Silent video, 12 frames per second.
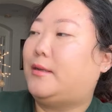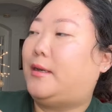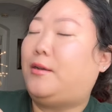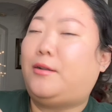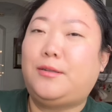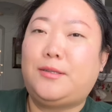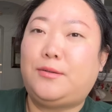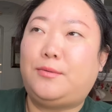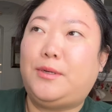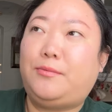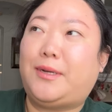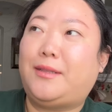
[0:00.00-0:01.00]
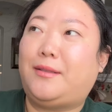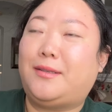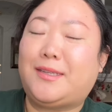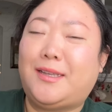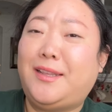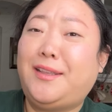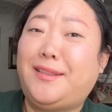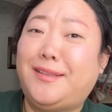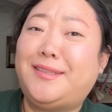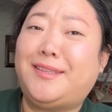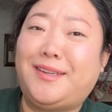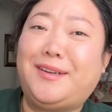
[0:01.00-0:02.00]
I also reread this, I think
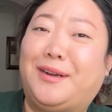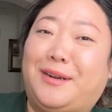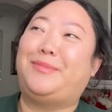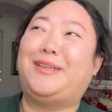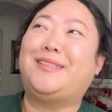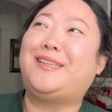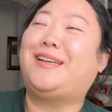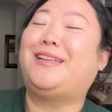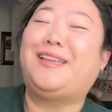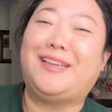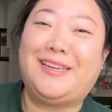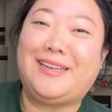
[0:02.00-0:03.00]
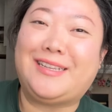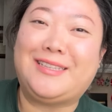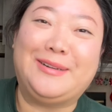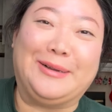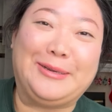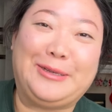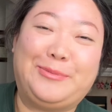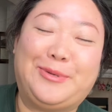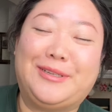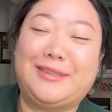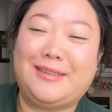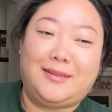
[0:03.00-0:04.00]
this year, because I could get it as an
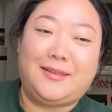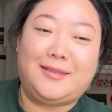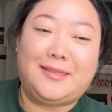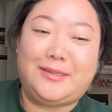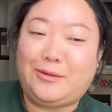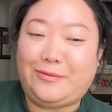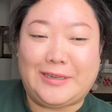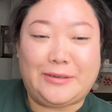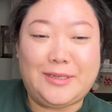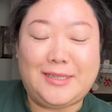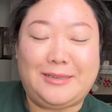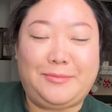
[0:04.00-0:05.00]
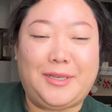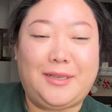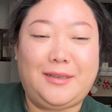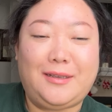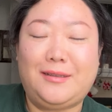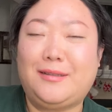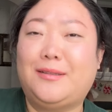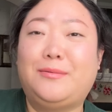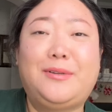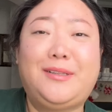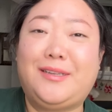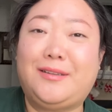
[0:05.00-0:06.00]
audiobook and still found it to be
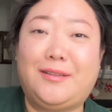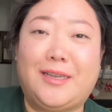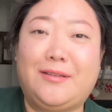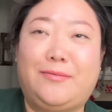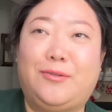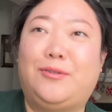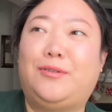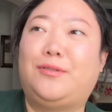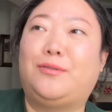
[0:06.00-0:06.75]
really delightful.